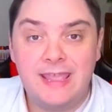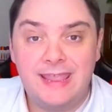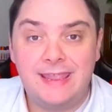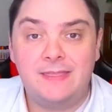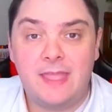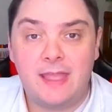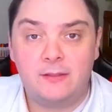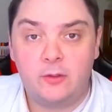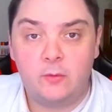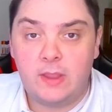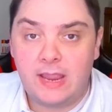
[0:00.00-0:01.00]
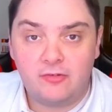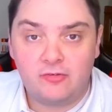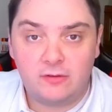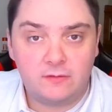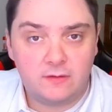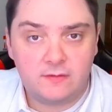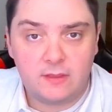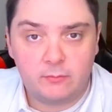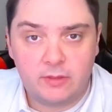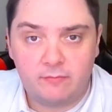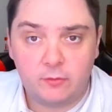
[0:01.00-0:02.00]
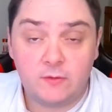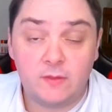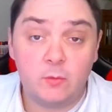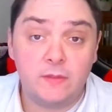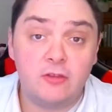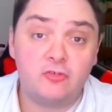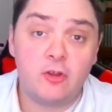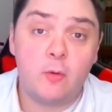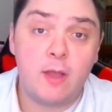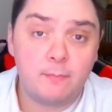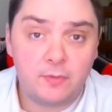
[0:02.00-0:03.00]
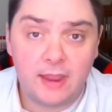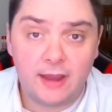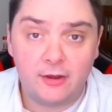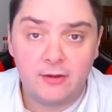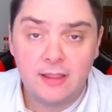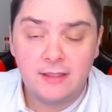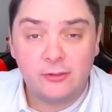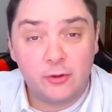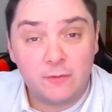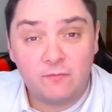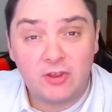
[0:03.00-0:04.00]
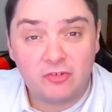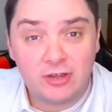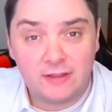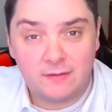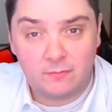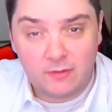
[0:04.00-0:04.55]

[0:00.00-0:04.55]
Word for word: in that location to some level so that when they show up there, they're envisioning them.